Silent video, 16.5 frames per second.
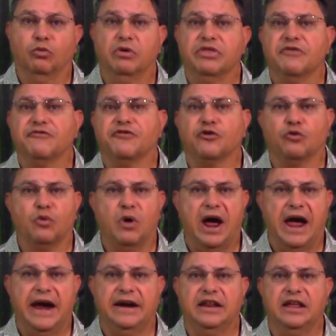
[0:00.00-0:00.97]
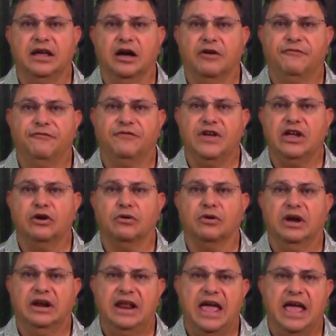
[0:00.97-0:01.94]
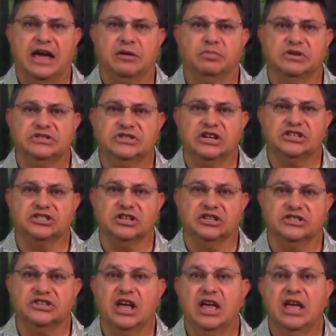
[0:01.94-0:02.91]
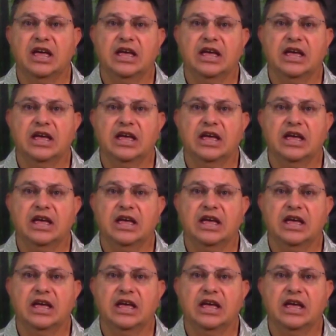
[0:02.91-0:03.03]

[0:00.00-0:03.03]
with a variety of finger and hand positions,